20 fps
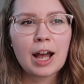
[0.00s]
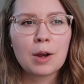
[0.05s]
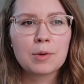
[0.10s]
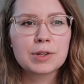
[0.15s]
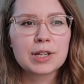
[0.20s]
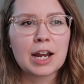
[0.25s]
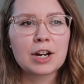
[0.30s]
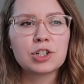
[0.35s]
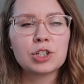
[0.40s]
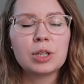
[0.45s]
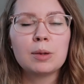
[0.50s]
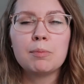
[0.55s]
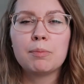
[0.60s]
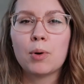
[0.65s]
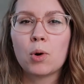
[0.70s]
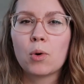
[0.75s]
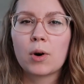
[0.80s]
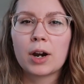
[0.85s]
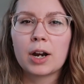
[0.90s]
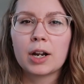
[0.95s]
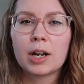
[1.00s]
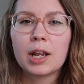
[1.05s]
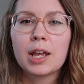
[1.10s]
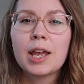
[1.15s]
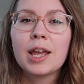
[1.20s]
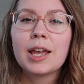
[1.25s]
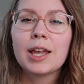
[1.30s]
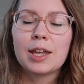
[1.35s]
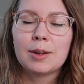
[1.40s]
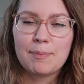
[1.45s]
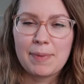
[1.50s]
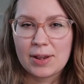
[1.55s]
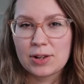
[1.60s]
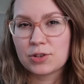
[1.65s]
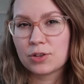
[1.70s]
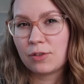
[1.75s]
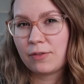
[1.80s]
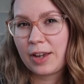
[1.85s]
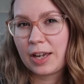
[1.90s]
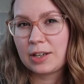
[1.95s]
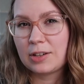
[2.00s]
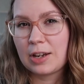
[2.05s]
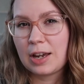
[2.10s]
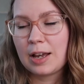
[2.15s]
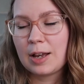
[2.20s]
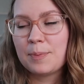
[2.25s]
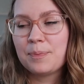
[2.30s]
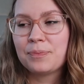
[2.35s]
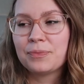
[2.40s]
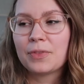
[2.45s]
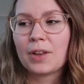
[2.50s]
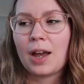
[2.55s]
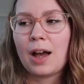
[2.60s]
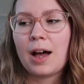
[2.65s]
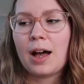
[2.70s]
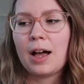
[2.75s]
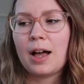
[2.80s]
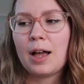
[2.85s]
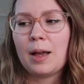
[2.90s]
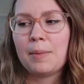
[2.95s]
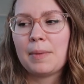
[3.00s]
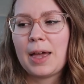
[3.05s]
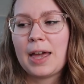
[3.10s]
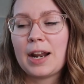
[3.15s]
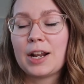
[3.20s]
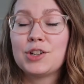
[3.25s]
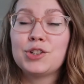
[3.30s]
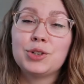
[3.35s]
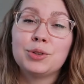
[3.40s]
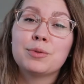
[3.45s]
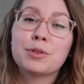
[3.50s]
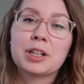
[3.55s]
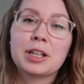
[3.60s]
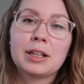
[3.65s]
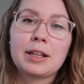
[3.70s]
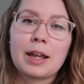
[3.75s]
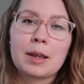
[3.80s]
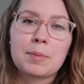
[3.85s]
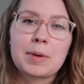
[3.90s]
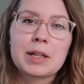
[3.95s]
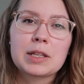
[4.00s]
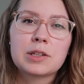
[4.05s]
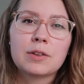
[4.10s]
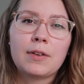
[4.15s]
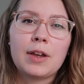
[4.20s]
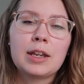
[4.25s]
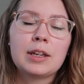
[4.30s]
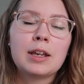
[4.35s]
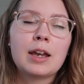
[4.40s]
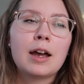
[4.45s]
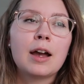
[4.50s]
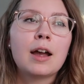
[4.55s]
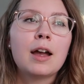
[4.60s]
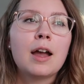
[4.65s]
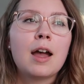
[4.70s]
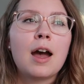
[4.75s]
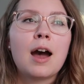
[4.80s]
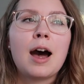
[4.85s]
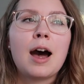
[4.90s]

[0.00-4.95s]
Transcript: I was actually born in Pennsylvania um, and I do really like Pennsylvania,